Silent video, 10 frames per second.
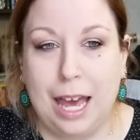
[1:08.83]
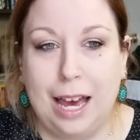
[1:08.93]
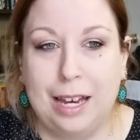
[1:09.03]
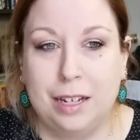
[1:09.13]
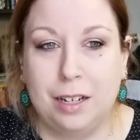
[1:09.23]

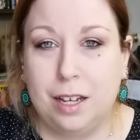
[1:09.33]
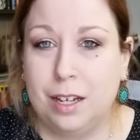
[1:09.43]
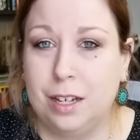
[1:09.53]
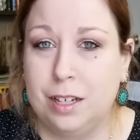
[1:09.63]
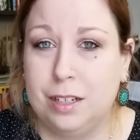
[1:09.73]
and
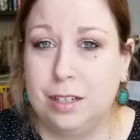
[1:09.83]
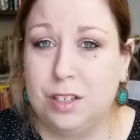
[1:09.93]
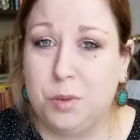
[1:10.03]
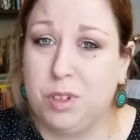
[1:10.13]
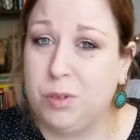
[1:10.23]

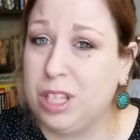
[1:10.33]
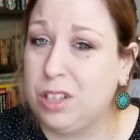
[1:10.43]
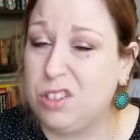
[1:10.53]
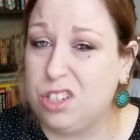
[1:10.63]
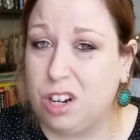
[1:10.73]
just really
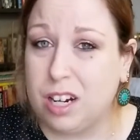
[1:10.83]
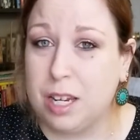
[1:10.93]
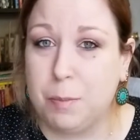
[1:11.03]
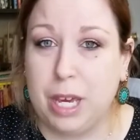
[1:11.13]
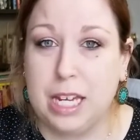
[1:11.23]
loose
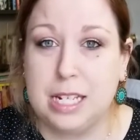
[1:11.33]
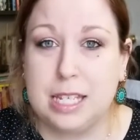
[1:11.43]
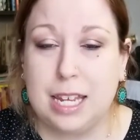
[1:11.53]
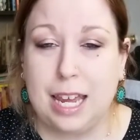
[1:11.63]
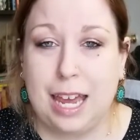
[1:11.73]
jogging pants.